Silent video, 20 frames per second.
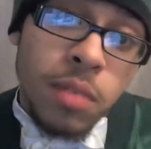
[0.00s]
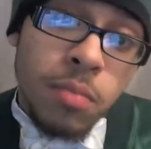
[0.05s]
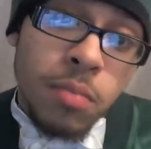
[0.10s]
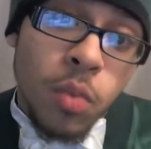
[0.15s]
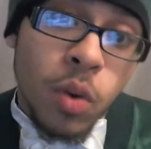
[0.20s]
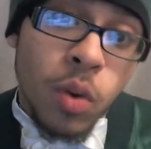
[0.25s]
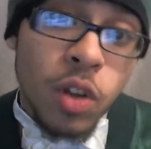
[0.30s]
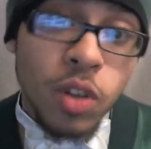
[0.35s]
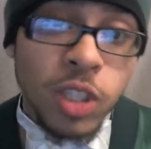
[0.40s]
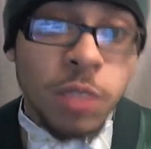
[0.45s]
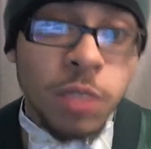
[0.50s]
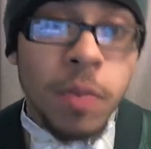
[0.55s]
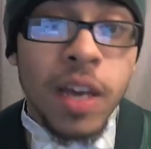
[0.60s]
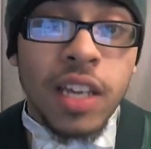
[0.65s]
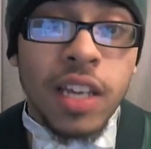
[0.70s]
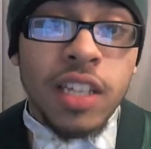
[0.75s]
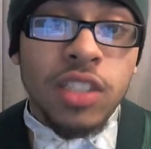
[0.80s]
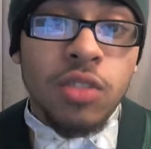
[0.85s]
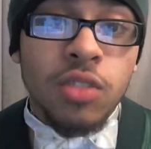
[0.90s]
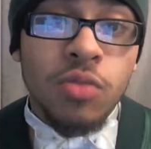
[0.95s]
But what do you
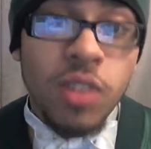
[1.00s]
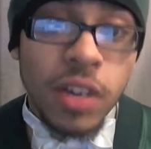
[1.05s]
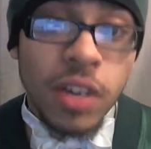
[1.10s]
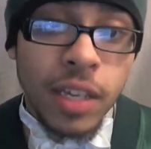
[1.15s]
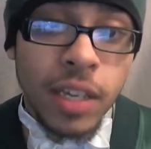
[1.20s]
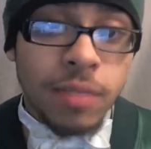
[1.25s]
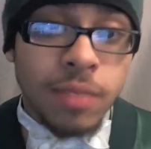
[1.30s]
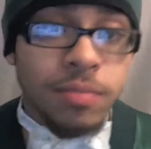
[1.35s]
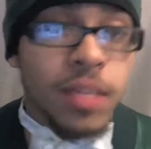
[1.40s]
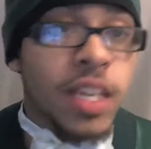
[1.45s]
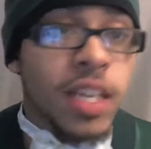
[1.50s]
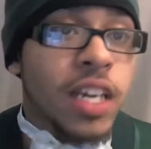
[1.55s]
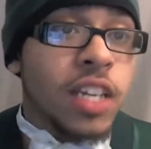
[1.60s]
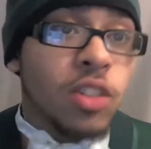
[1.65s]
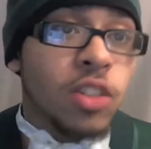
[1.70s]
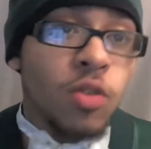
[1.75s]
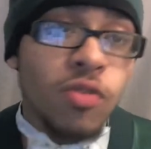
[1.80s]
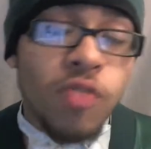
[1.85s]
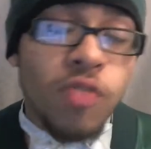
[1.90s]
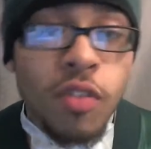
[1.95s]
expect? He's a rookie. He
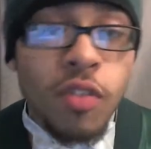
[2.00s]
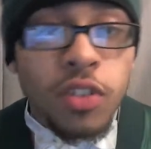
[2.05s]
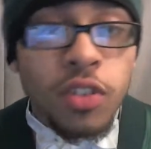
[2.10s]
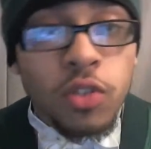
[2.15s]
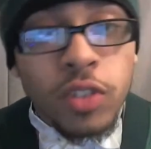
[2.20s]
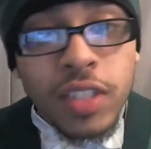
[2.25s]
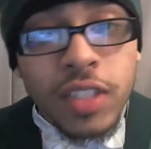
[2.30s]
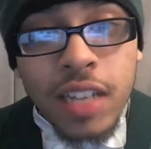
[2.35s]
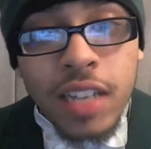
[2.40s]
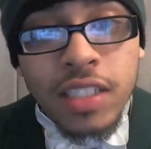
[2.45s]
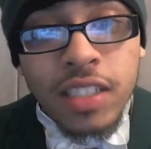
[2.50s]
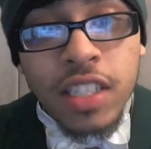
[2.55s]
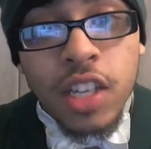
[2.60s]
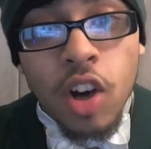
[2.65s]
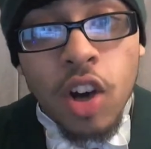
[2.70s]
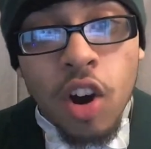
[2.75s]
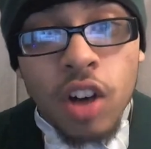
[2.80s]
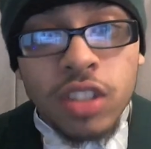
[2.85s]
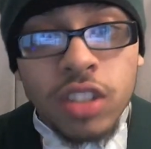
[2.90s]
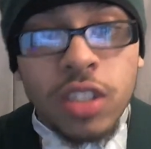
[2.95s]
threw for over 3,000
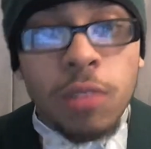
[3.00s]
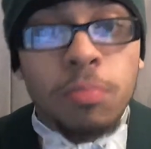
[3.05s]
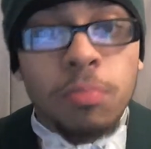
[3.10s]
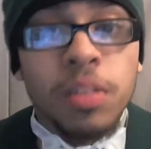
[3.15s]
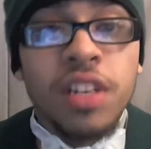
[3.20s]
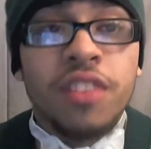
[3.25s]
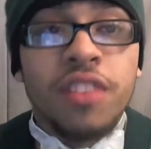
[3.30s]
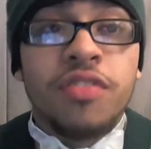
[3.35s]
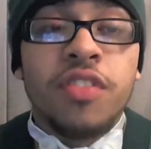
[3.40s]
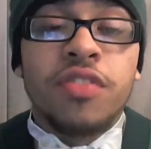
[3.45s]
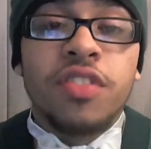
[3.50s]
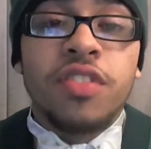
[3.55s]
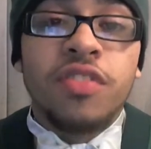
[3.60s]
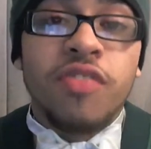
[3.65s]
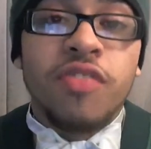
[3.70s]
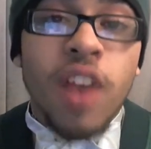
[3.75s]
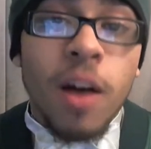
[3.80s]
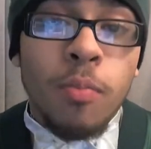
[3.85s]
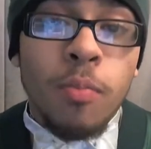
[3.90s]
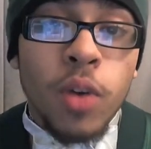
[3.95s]
yards, completed
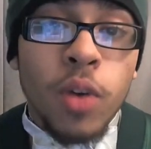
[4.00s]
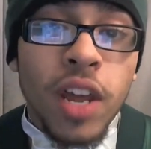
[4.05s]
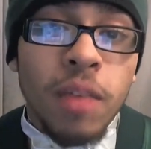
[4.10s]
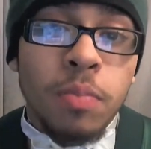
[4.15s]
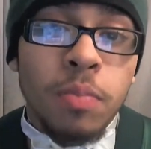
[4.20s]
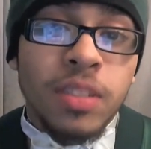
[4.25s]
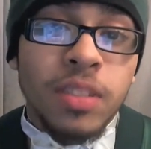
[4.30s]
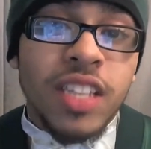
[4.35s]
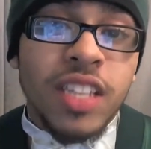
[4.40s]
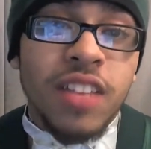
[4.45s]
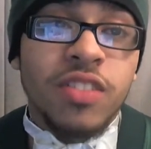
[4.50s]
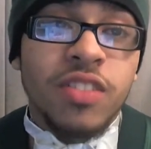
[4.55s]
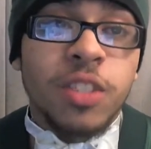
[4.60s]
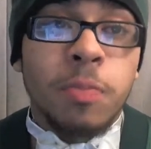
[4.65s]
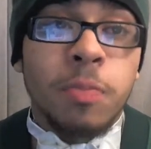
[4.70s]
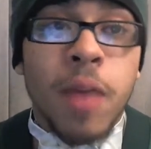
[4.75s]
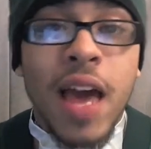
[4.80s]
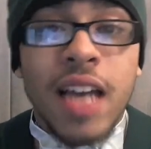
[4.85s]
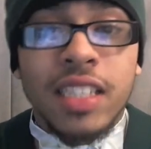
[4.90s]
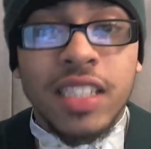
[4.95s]
55.8% of his
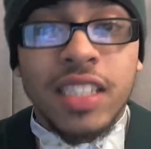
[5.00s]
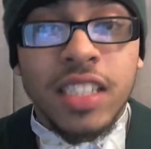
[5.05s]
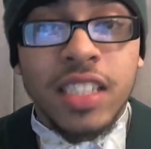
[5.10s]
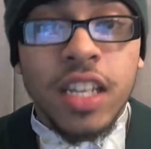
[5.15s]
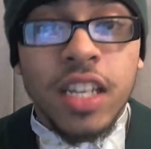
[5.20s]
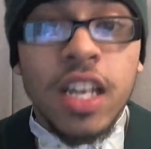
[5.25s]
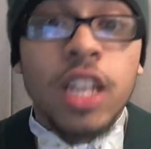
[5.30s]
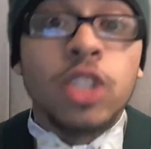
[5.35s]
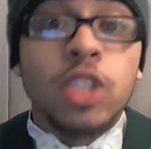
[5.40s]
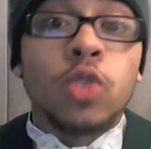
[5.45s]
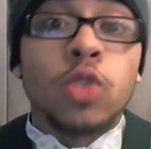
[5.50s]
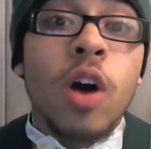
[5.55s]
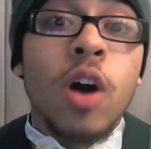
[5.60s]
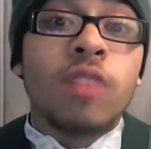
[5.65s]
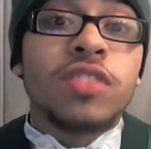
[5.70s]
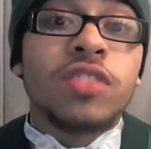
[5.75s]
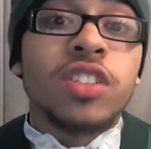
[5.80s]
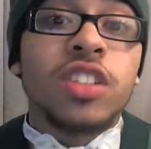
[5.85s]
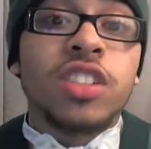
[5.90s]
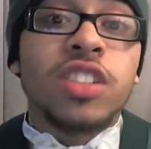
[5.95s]
passes,
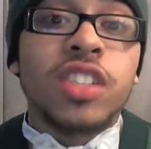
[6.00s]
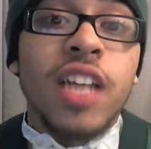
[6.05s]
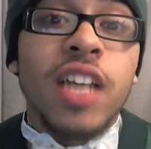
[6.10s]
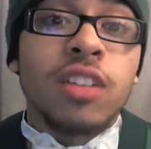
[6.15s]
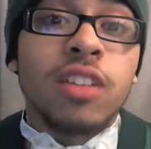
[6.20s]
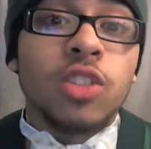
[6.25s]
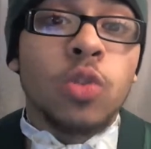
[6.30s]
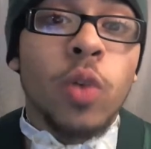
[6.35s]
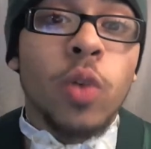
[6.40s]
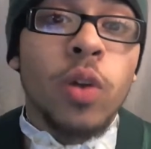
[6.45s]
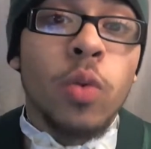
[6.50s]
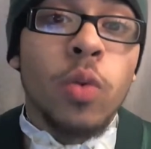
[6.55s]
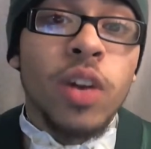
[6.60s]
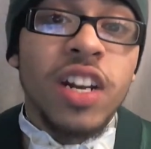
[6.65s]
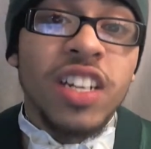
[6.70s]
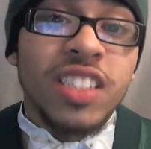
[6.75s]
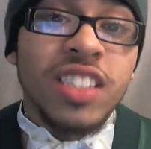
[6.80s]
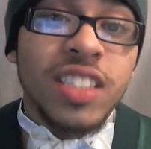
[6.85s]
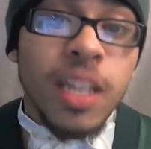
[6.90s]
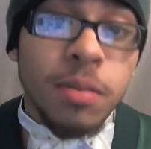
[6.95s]
12 touchdowns, 21
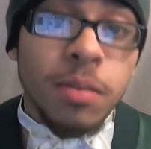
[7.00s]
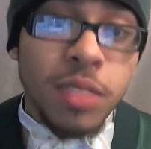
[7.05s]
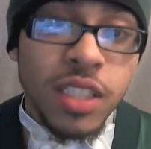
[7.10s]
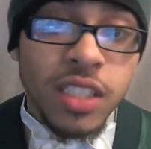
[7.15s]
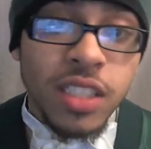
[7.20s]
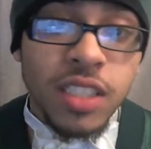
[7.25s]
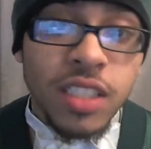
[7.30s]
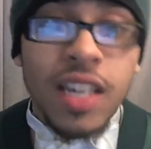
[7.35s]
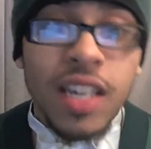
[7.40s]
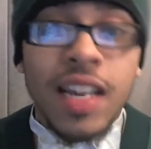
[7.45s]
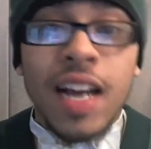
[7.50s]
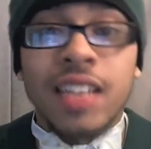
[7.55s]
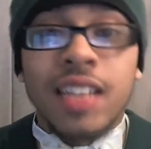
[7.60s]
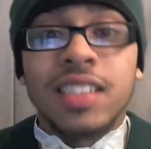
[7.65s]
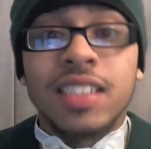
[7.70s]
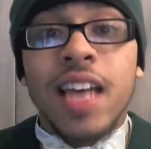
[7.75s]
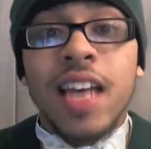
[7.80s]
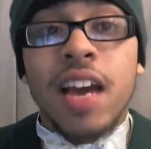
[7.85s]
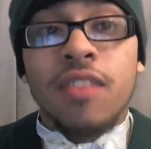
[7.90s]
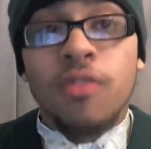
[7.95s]
interceptions, got
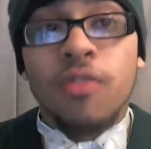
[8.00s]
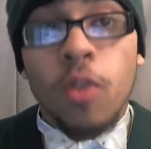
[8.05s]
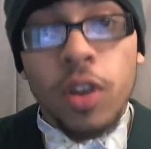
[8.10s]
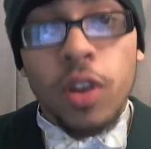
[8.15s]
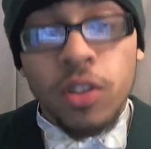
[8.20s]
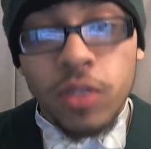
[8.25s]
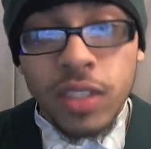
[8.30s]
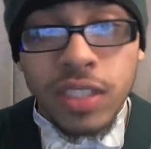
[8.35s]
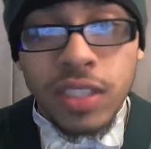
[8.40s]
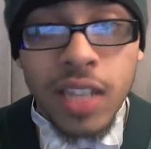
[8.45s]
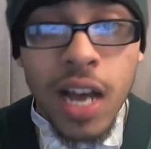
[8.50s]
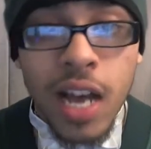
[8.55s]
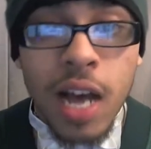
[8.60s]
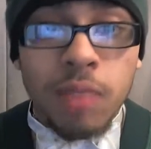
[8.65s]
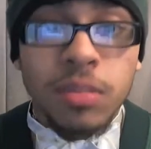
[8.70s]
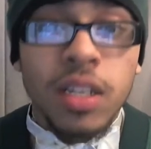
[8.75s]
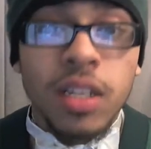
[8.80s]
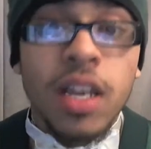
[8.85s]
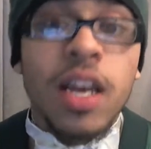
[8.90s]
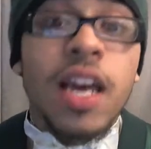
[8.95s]
sacked 43
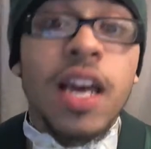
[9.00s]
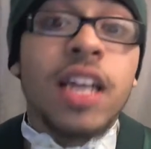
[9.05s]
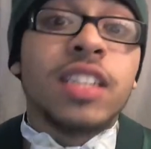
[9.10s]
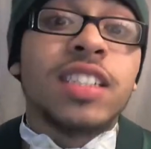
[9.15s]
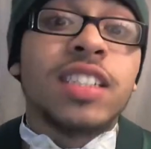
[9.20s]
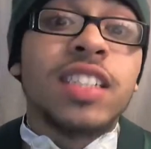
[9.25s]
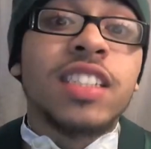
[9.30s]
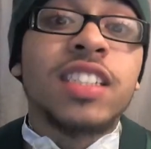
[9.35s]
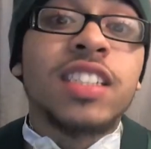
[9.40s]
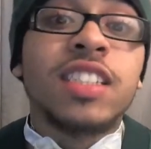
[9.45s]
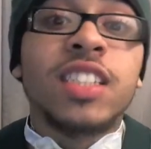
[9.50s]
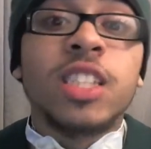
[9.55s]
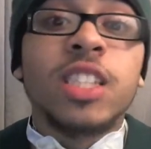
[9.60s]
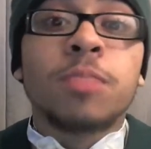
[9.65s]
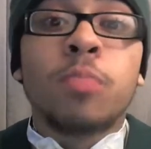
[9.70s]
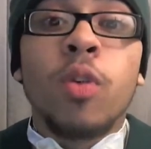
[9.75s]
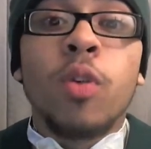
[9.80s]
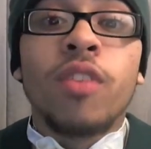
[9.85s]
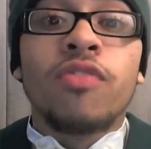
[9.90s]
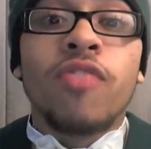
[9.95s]
times,
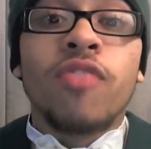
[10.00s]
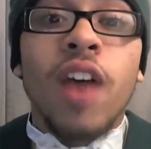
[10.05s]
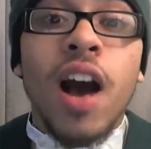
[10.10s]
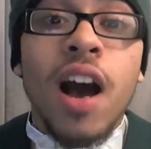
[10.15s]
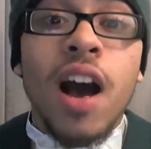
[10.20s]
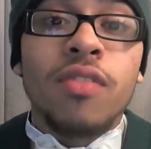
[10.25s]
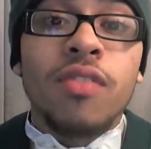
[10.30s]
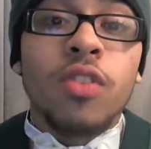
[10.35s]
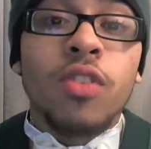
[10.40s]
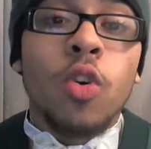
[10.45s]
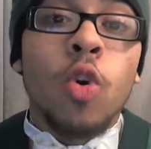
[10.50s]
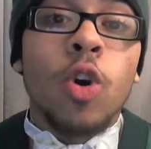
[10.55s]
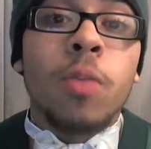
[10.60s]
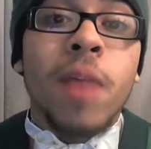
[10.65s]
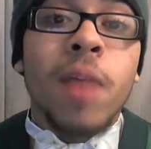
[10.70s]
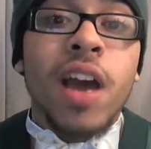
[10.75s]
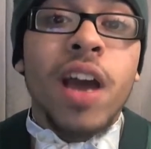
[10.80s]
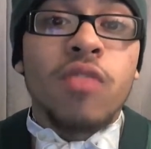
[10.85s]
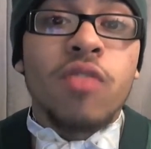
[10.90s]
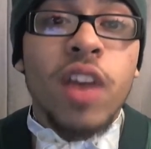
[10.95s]
66.5
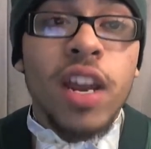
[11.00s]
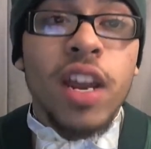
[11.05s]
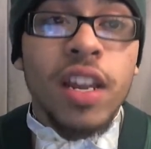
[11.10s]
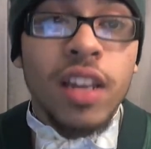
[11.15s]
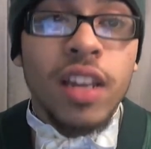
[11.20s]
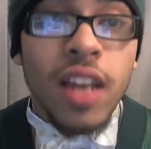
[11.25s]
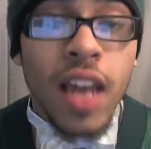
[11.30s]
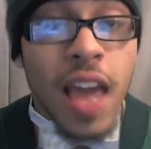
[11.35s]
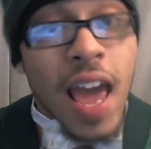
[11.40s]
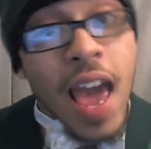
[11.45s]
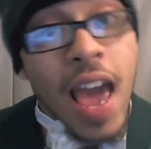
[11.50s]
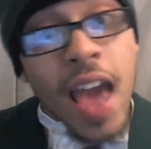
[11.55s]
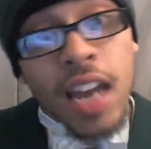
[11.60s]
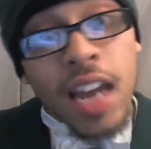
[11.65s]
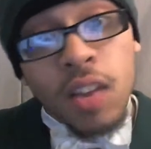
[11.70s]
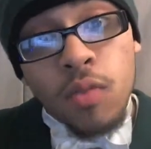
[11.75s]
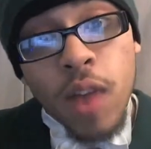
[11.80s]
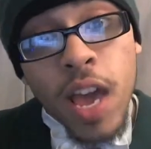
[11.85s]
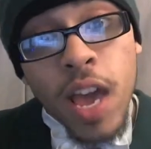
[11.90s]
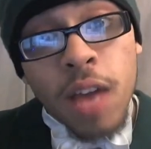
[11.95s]
quarterback rating,
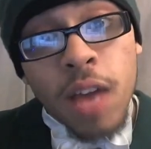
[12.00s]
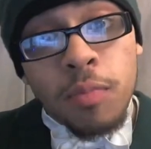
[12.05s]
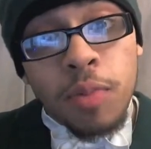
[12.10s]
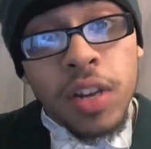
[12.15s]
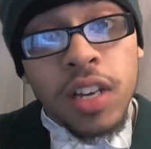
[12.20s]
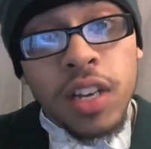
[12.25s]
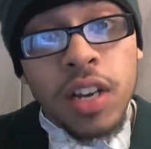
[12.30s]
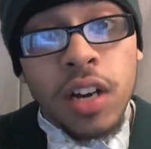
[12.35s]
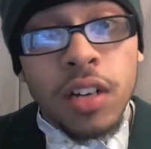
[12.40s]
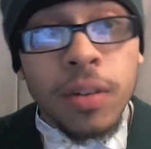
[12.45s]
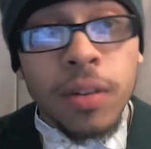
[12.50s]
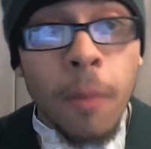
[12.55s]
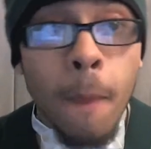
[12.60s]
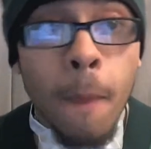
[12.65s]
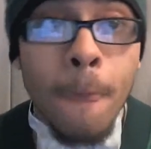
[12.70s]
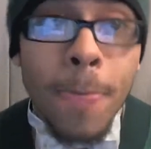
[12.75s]
and he ran pretty good.